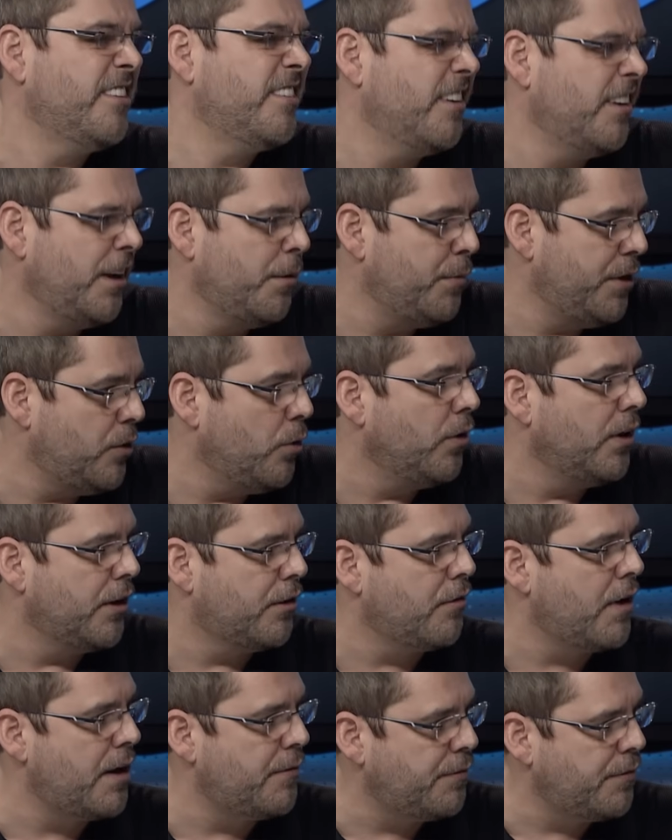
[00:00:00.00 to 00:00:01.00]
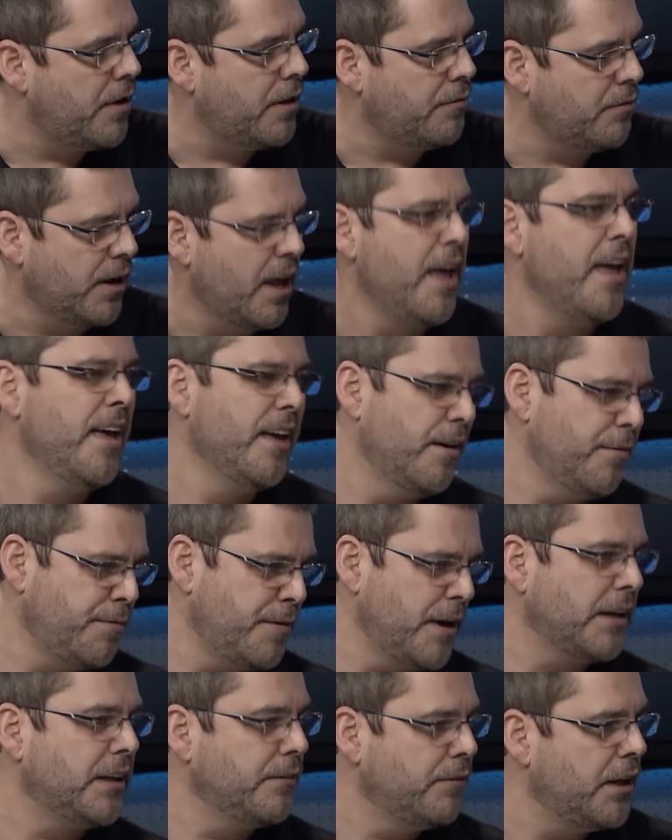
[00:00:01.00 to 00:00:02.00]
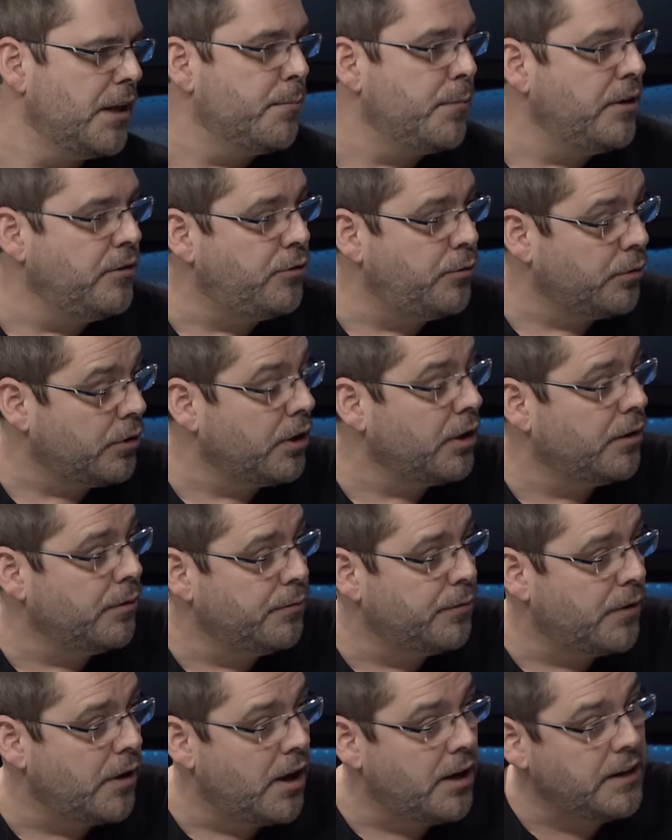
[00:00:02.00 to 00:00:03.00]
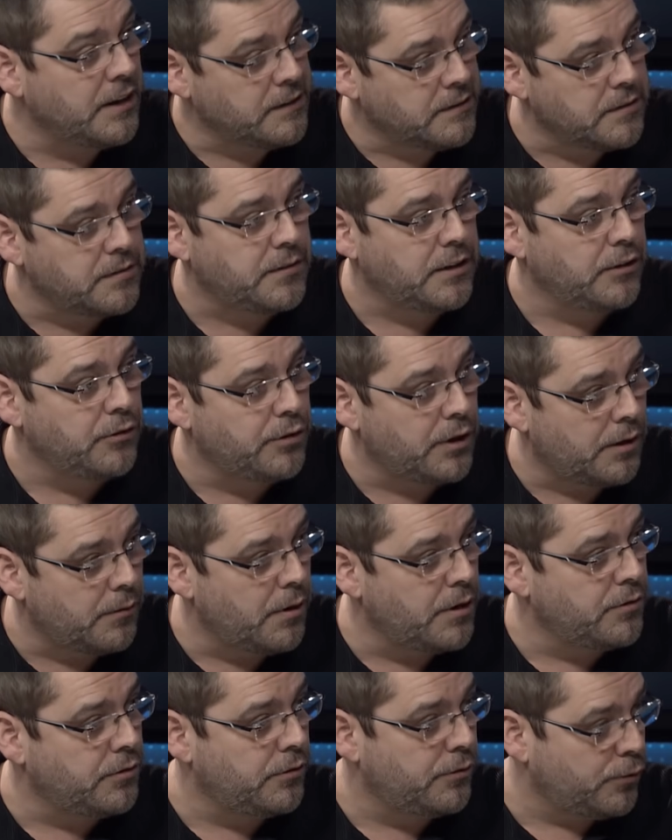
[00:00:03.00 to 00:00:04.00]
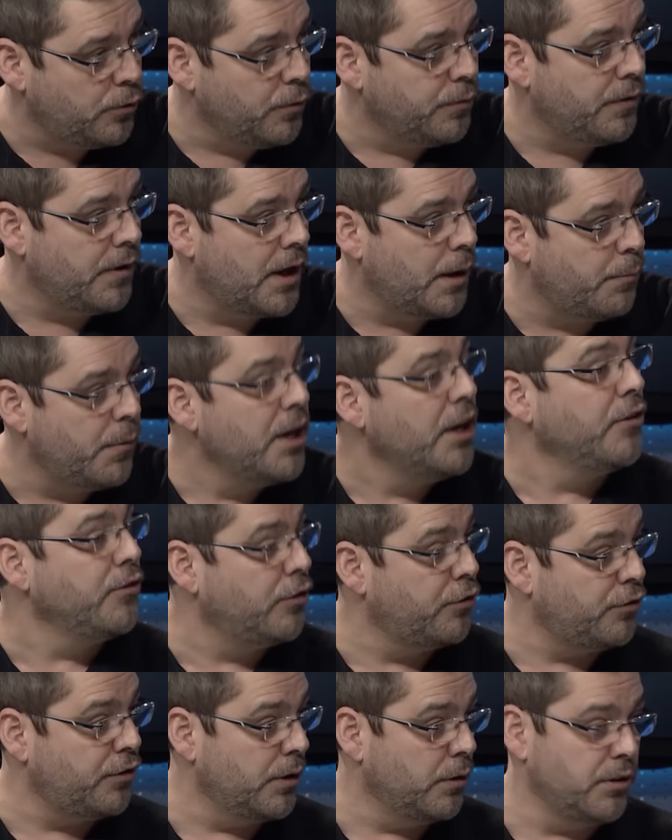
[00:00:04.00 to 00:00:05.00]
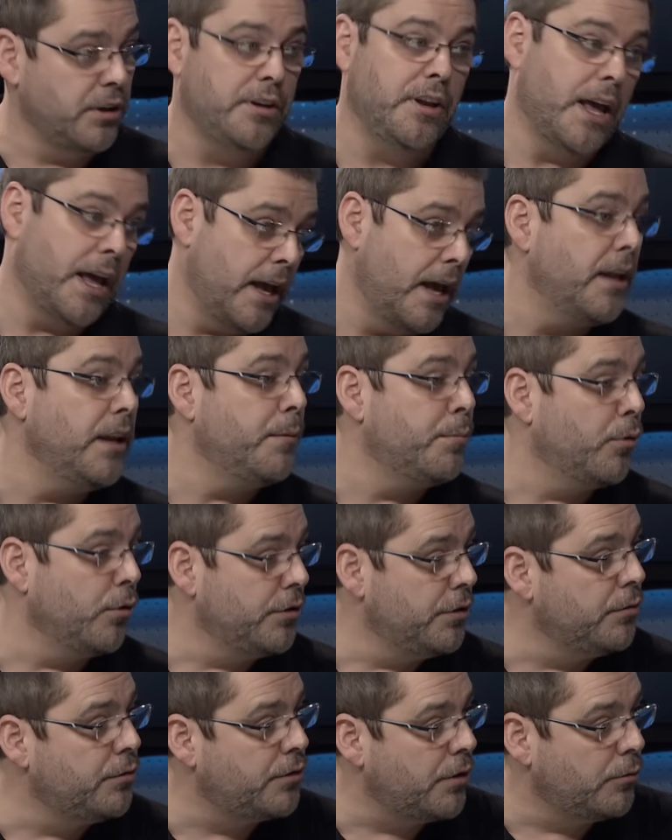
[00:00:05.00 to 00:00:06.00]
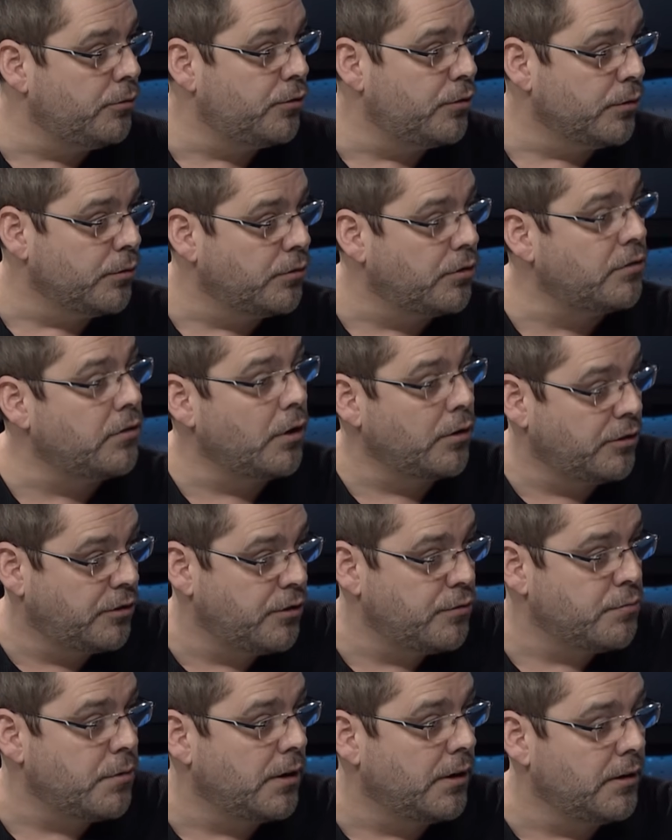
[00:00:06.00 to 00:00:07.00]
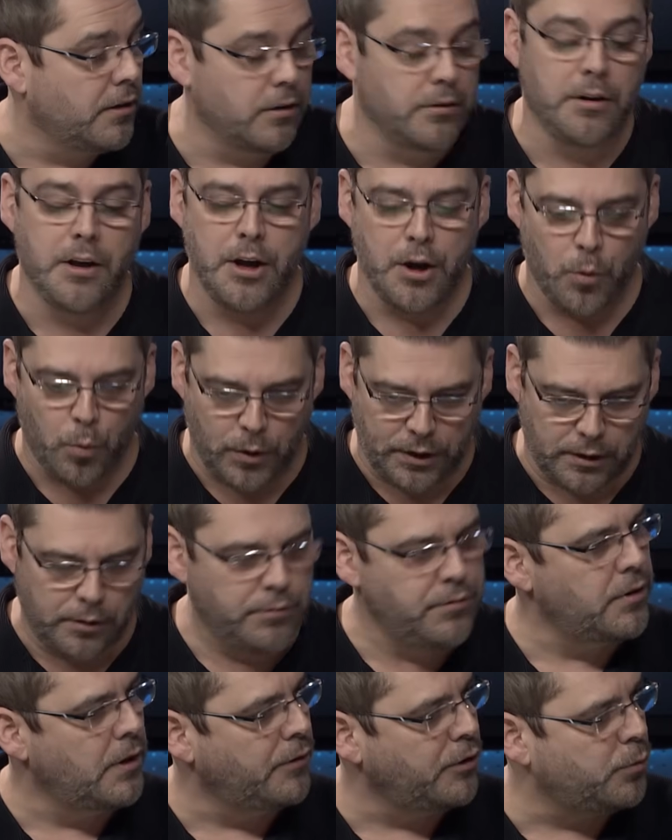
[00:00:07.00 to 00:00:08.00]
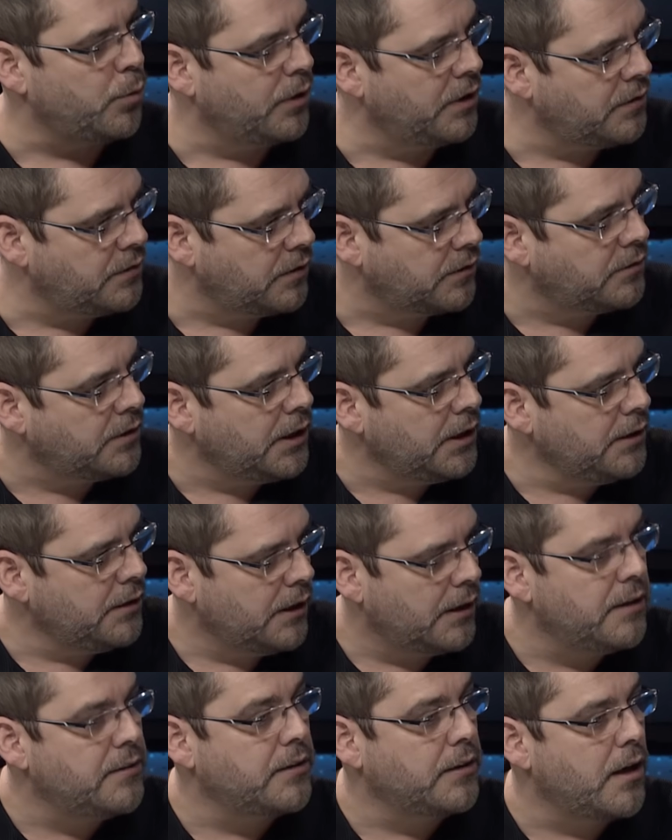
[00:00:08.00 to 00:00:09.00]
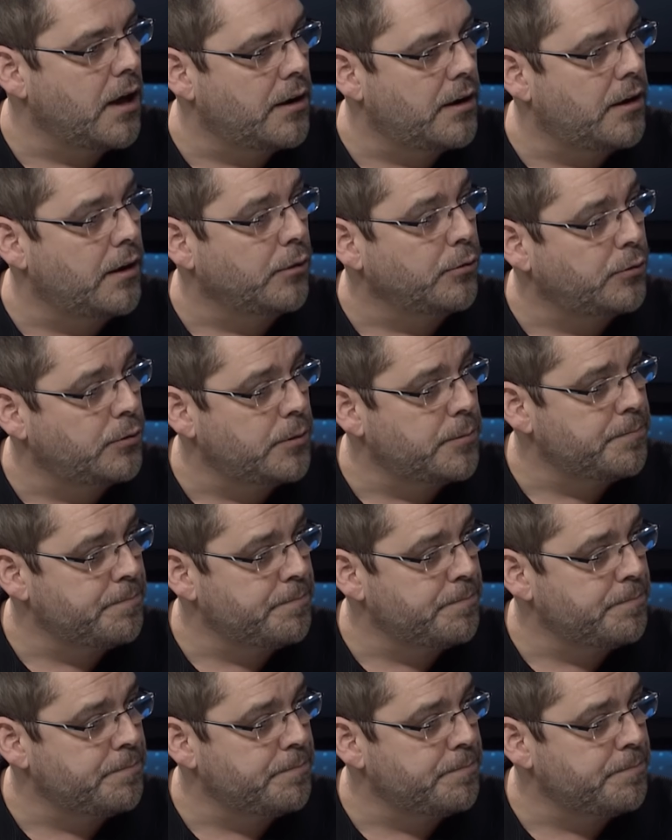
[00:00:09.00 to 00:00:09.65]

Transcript: internally, we call it grandfathering. Effectively, it means you can convert an existing Generation 2 VM to shielded at any point you so choose, as long as it's running on Windows Server 2016 and it's a guarded host.